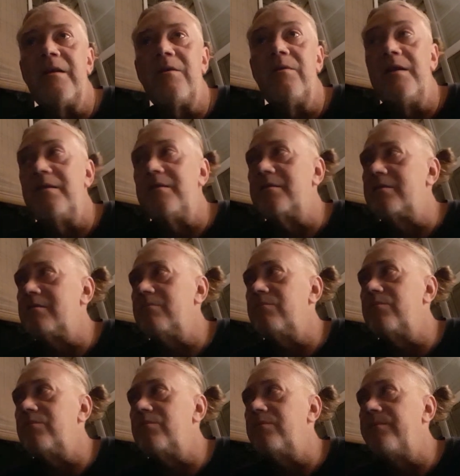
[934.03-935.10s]
you
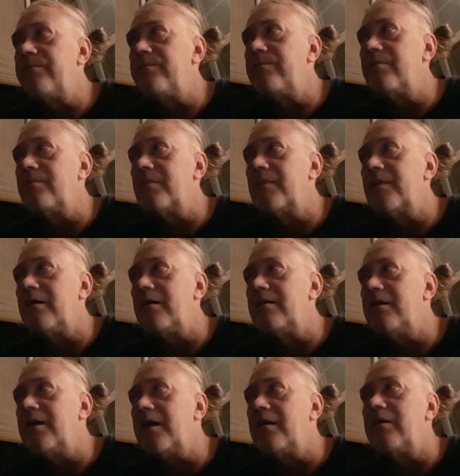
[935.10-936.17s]

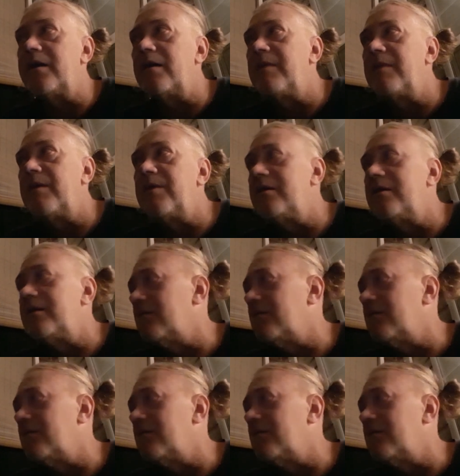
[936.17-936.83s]
got to look at him. Maybe a year